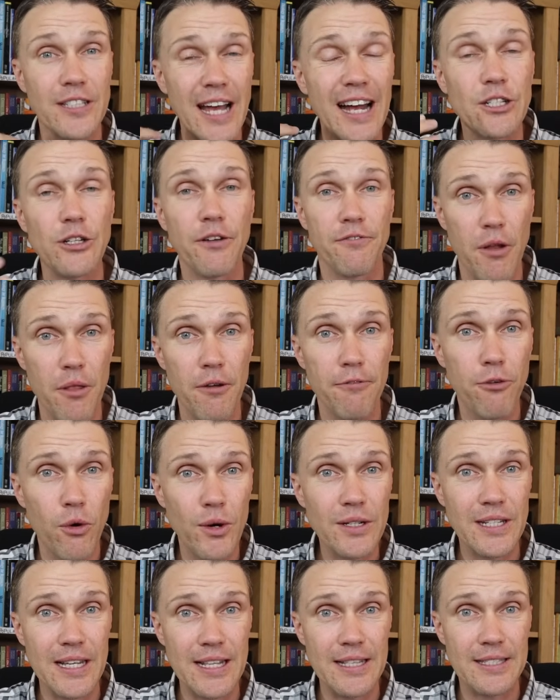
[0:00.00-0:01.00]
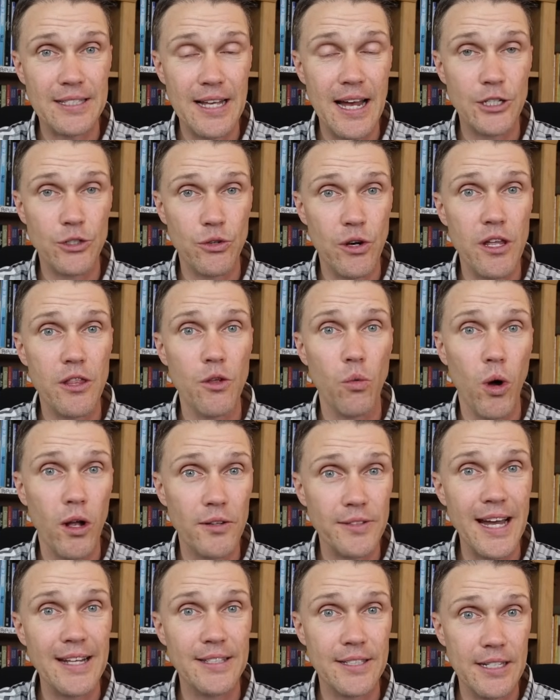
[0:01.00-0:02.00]
It's actually from the 14th century, the
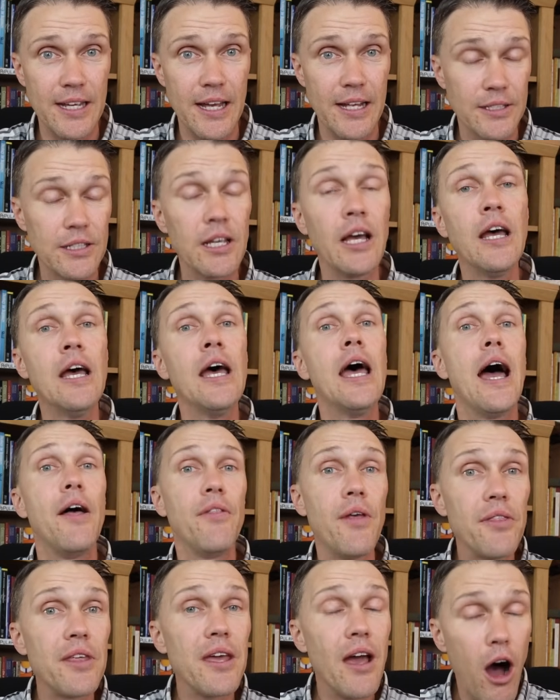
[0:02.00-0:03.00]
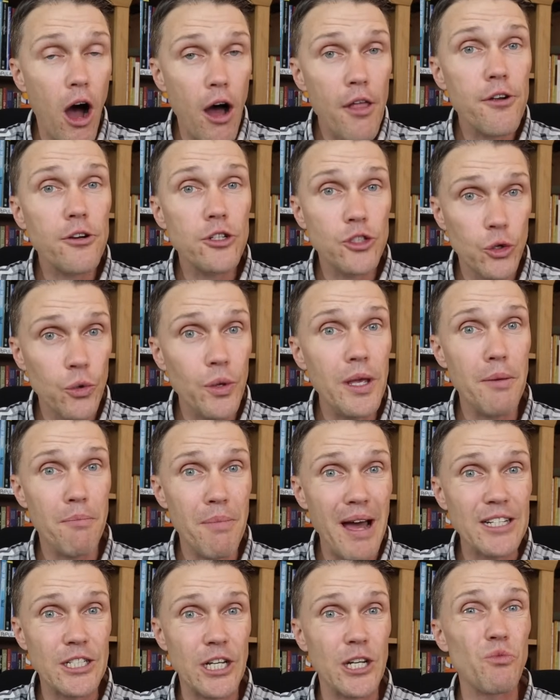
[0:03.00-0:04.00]
Waldensians. And then the other two he
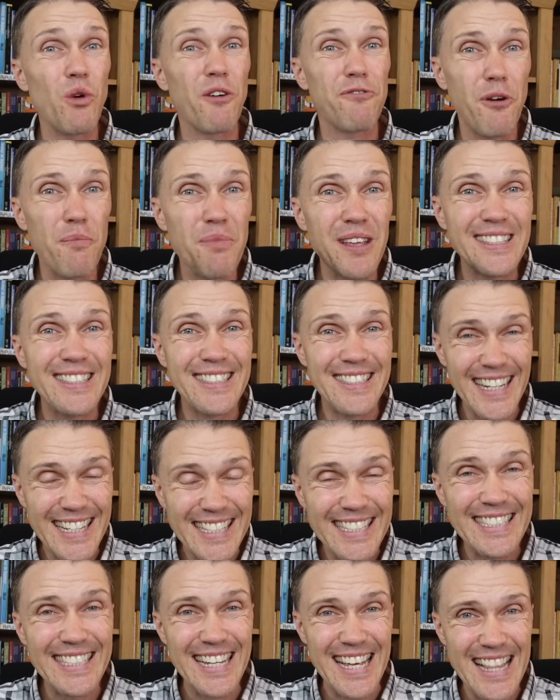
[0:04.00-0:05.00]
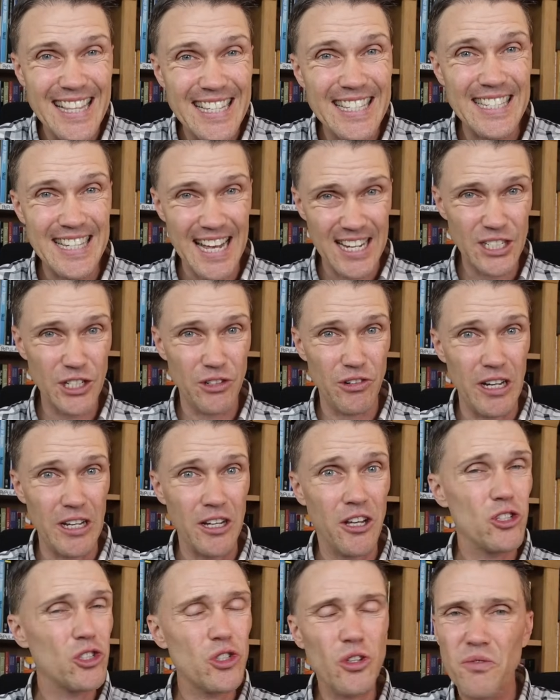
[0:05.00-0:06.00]
mentioned were from the 16th
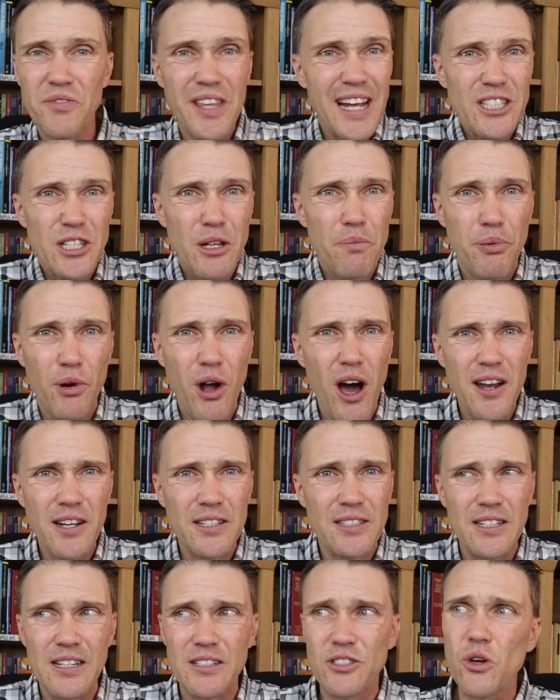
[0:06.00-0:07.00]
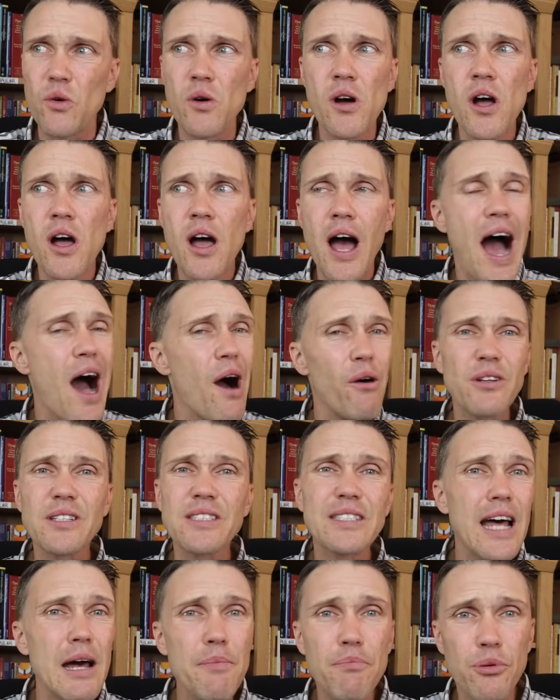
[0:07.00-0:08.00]
century. So that's the Protestants. So how
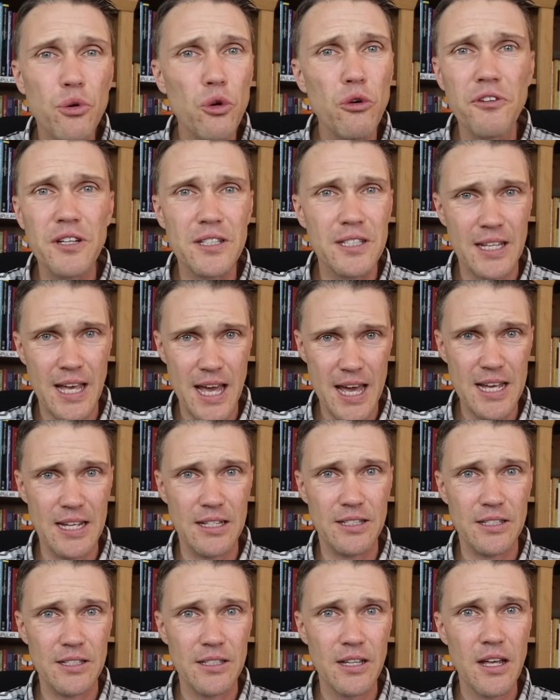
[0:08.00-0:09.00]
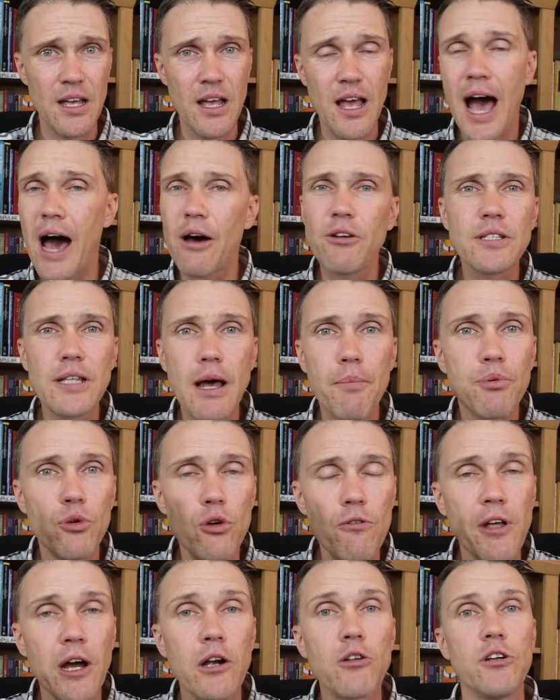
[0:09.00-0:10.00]
does that prove his case? How does that
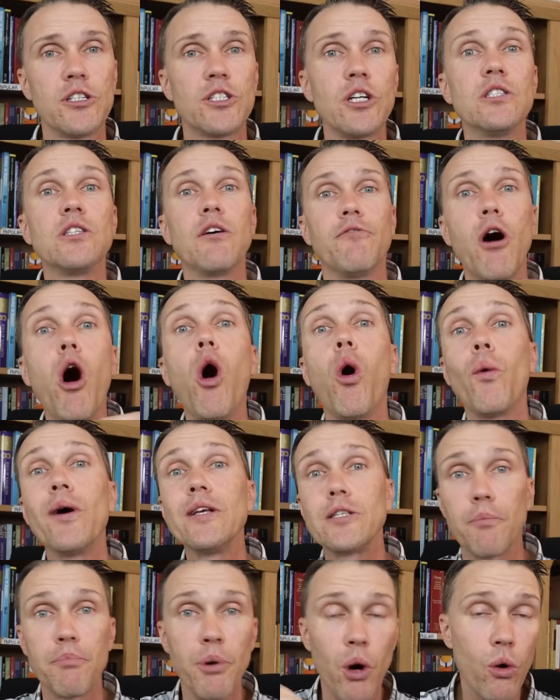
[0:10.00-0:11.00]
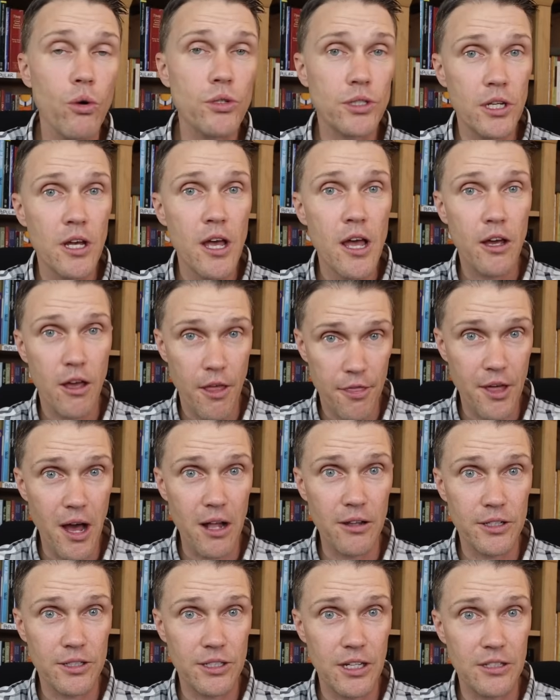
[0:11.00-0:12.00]
prove that Christians have always opposed
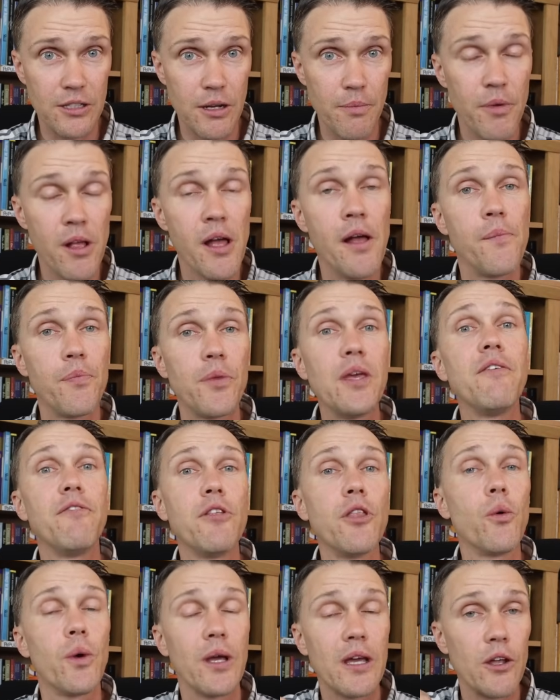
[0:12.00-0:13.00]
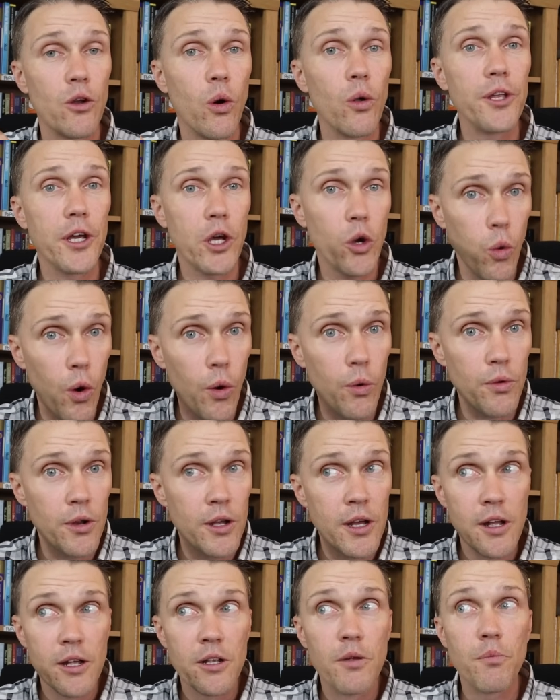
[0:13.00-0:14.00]
Catholicism, even though we can only quote
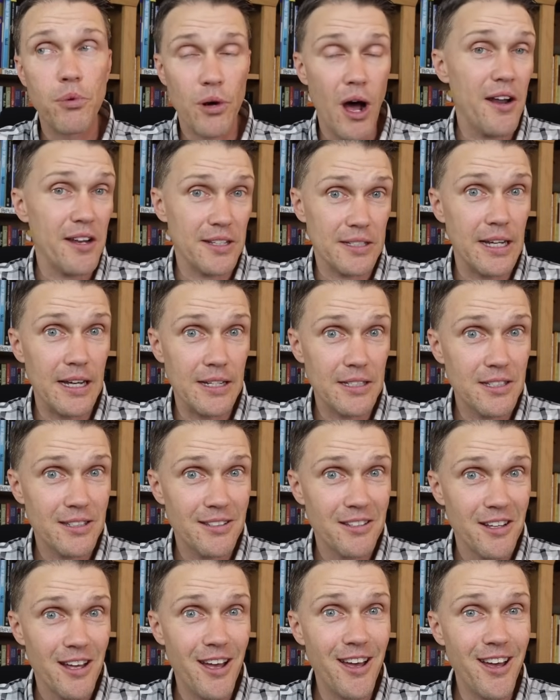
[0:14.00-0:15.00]
Protestants